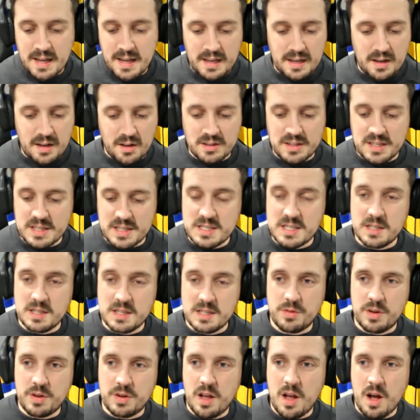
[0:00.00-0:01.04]
He got the
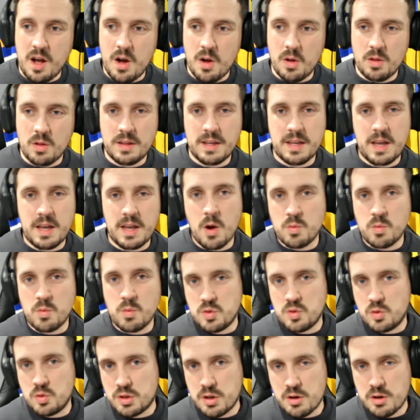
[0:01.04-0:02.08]
assist for the goal. He
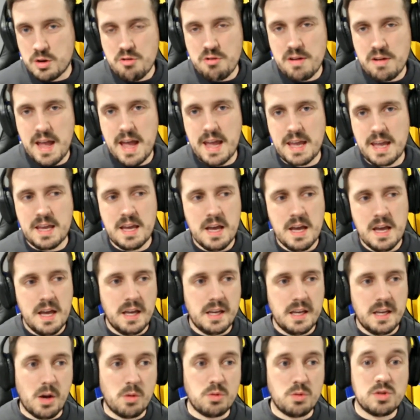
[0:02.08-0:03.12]
always looked to create.
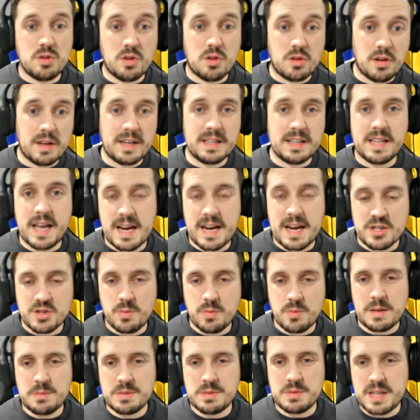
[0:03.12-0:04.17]
He always looked like a danger
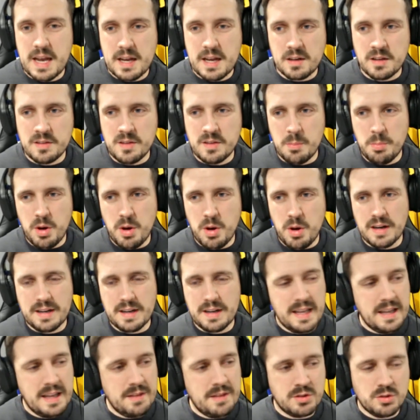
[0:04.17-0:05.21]
when he was getting on the ball.
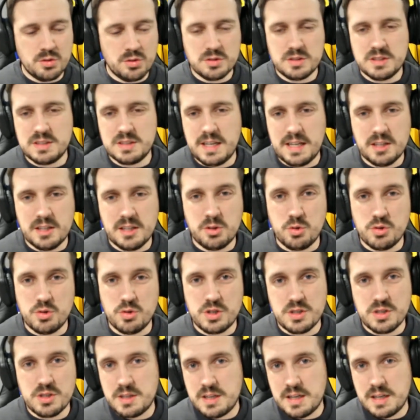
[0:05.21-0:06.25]
And even just his little
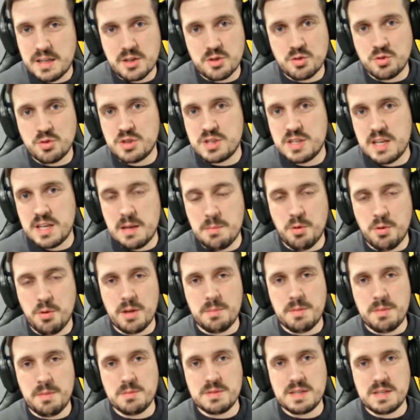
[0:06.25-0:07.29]
touches, you could just see by
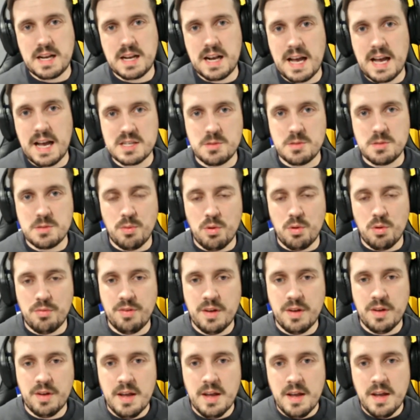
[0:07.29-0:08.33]
him, he was a class
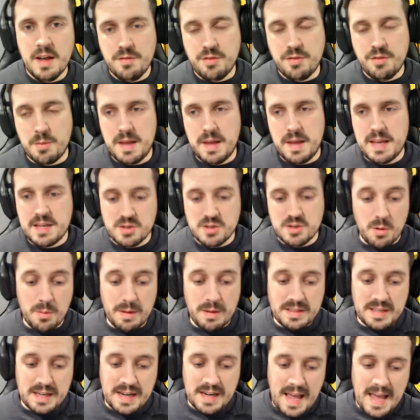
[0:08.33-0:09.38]
above for me. So I
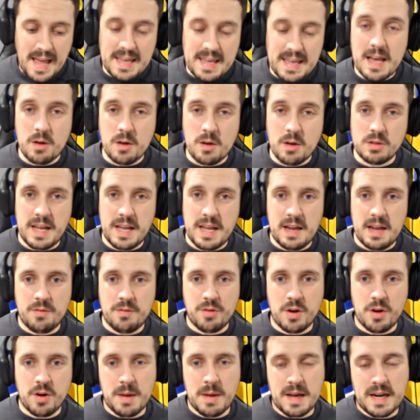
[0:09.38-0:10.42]
went in 8 out of 10
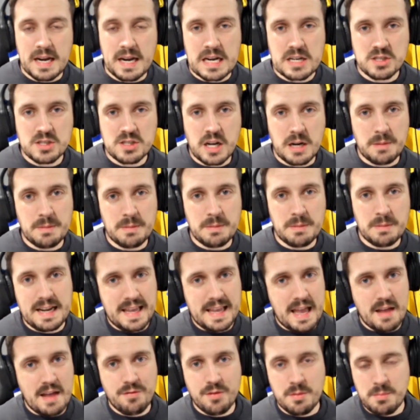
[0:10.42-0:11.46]
for Manar Solomon. And
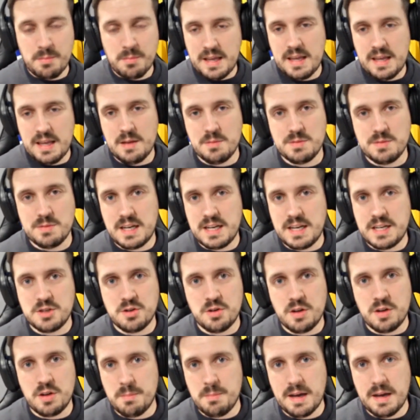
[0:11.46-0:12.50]
again, for me, he was the Leeds
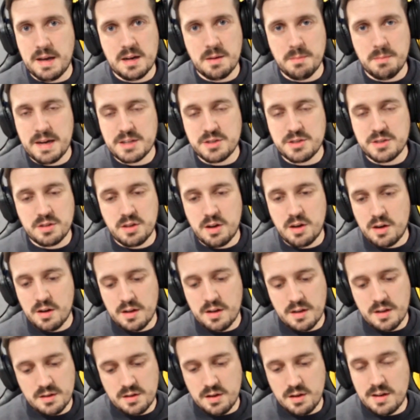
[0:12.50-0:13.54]
United man of the match. I thought
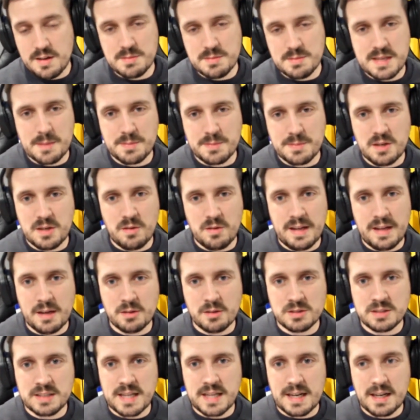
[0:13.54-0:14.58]
he was absolutely
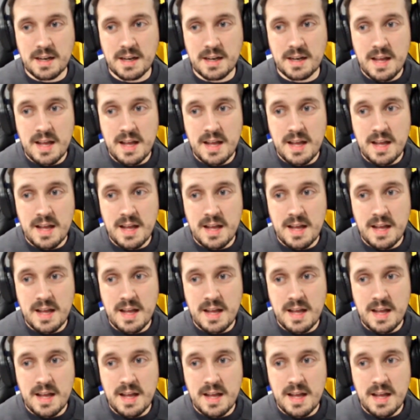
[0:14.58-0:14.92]
outstanding